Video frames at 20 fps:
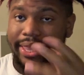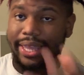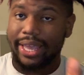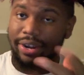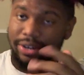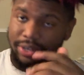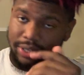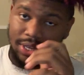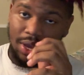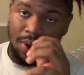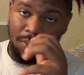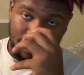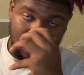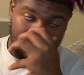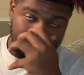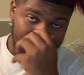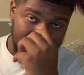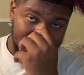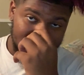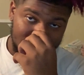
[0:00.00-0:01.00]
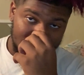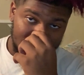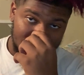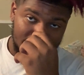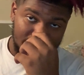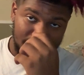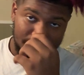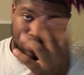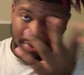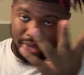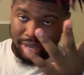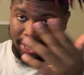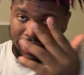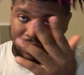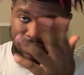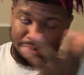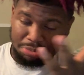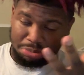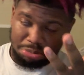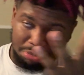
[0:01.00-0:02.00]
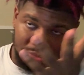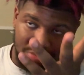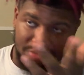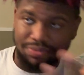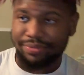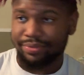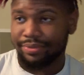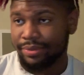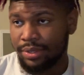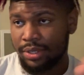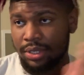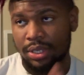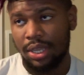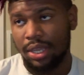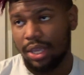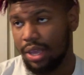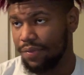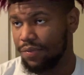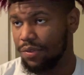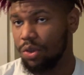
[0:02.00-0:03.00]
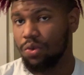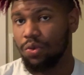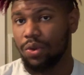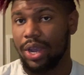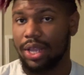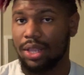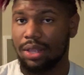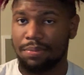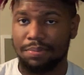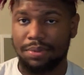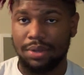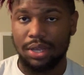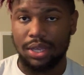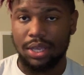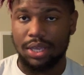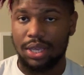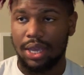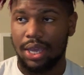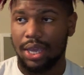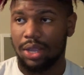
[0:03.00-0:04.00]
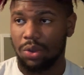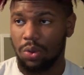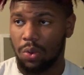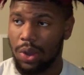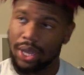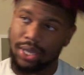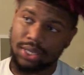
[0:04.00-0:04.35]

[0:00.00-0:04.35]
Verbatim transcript: there's someone missing. But if you read the book and